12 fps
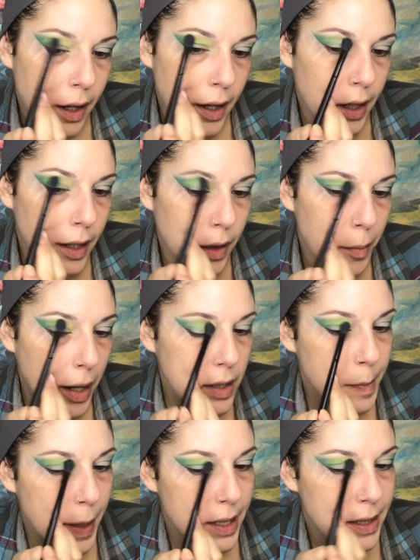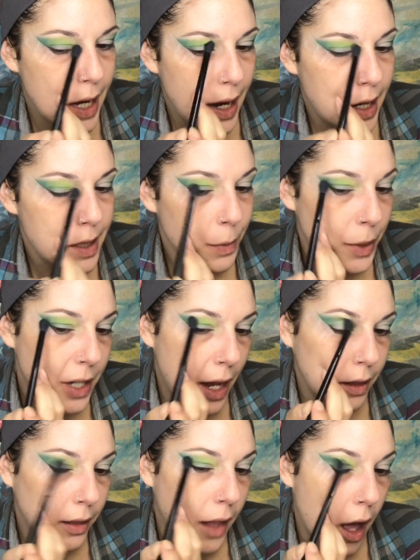and in the MySpace days, which
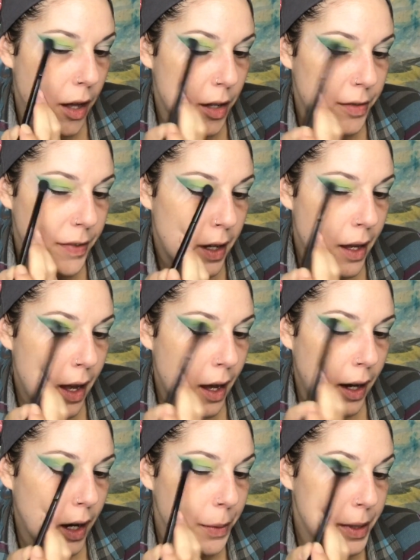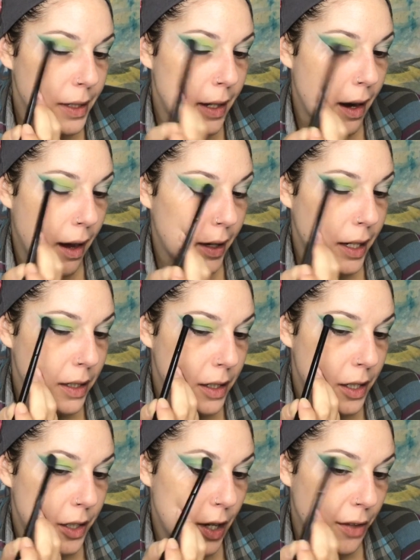I love. I was not
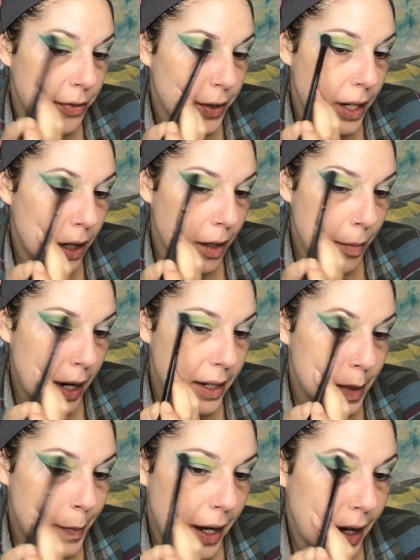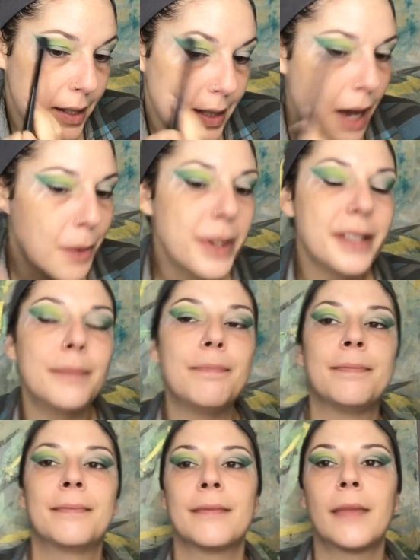into Jeffrey on MySpace.
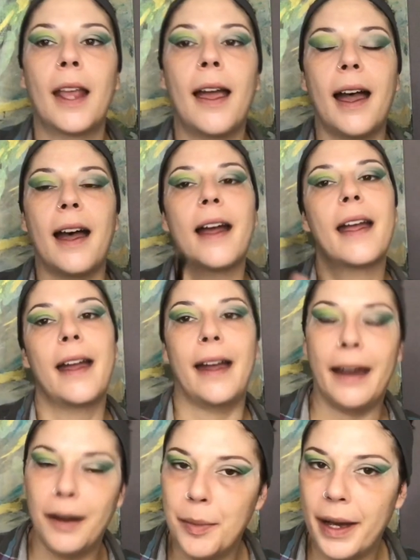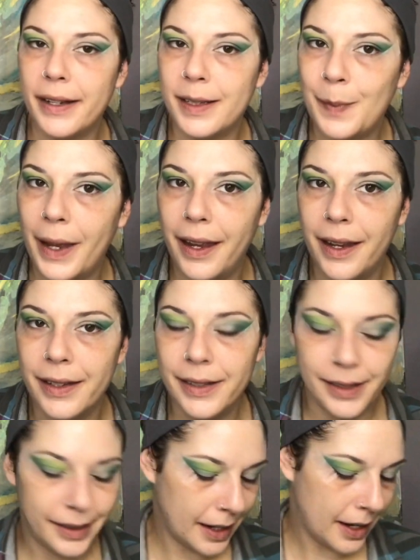I had a MySpace,
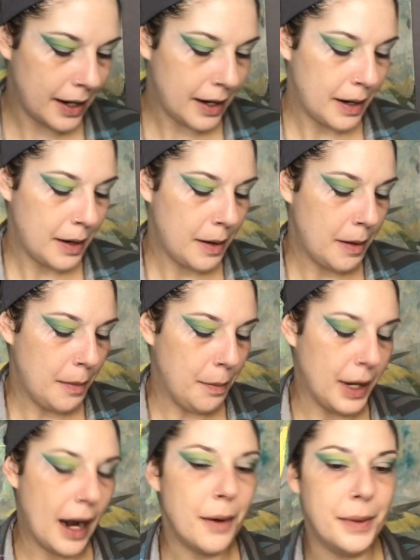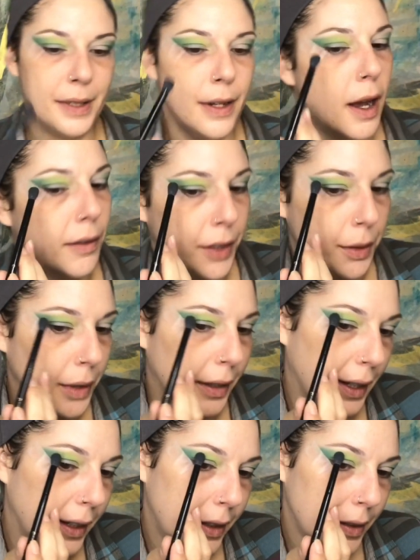but I was never
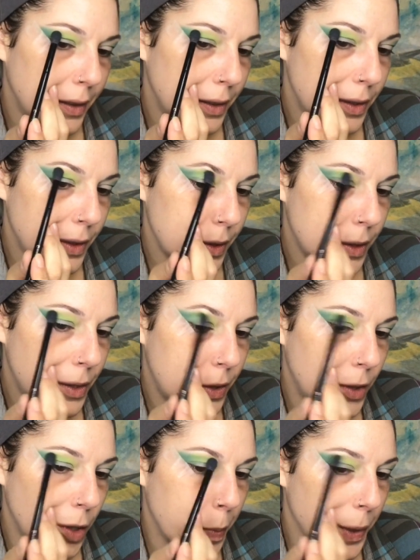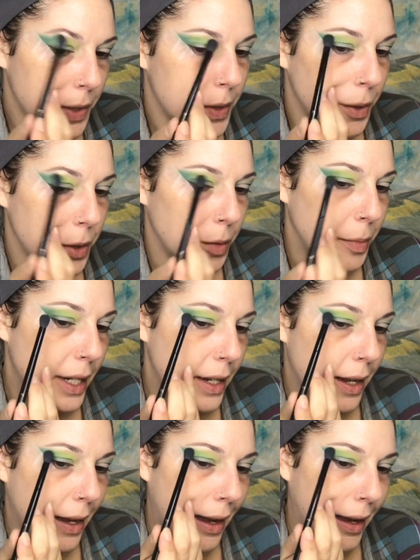like super social
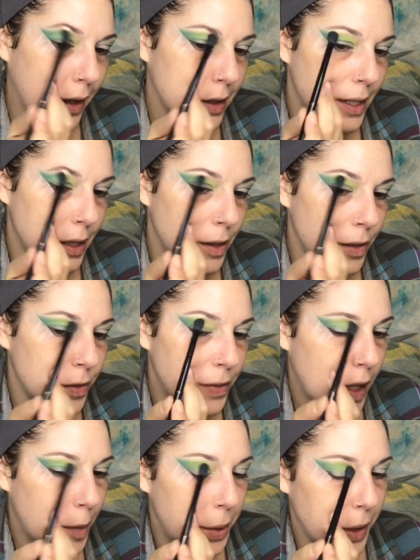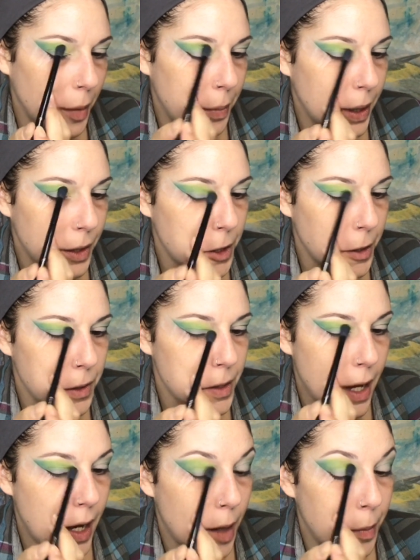media active. I put up pictures.
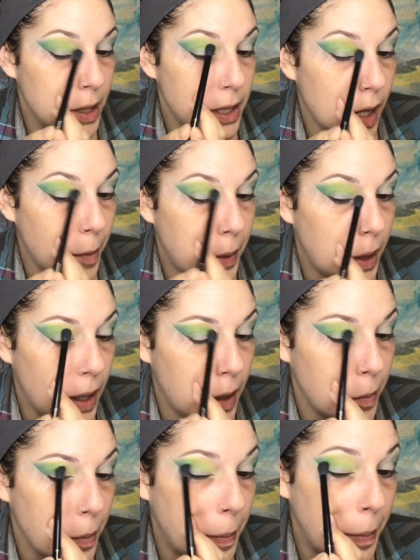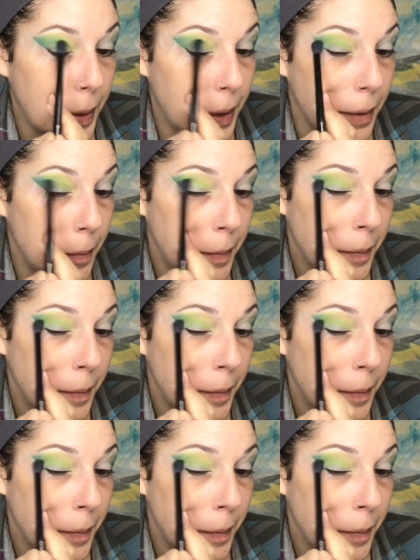I had my top eight, but